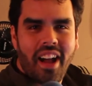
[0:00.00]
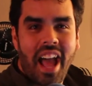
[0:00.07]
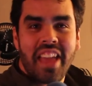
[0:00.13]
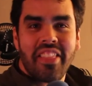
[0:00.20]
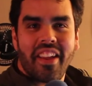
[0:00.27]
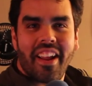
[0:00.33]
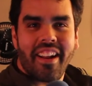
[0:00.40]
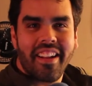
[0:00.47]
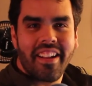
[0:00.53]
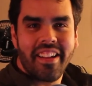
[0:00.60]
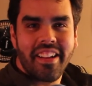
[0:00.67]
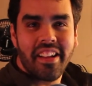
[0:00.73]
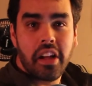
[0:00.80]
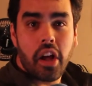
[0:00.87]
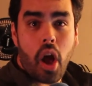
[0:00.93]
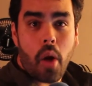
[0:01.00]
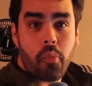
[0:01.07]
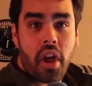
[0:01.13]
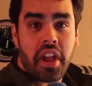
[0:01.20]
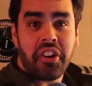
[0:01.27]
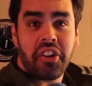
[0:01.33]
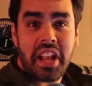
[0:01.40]
Hi there, I'm
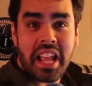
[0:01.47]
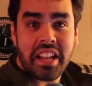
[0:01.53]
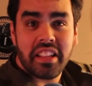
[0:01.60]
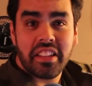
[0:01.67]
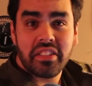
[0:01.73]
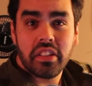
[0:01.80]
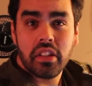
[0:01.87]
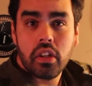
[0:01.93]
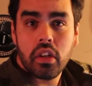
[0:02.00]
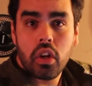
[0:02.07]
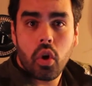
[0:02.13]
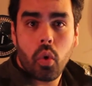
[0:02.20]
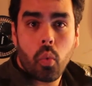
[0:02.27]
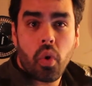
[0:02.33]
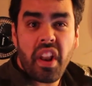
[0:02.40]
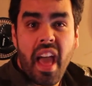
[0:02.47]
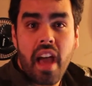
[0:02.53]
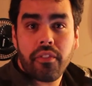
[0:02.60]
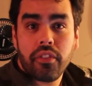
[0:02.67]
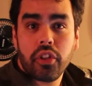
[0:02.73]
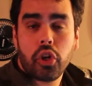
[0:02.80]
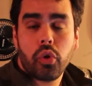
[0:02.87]
Ryan Hernandez, one half
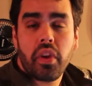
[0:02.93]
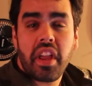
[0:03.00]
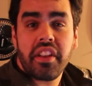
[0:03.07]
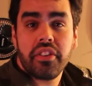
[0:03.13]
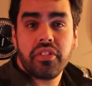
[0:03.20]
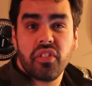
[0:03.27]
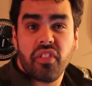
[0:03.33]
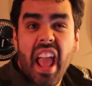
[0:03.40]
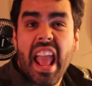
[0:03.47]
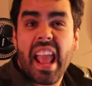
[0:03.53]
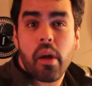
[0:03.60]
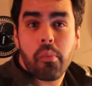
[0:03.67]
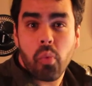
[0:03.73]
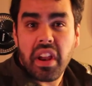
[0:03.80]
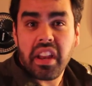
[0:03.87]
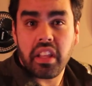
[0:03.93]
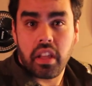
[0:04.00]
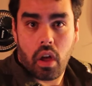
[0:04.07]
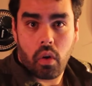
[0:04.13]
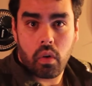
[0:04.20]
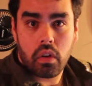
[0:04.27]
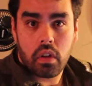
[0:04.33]
of the creators of Ham
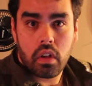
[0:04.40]
Radio.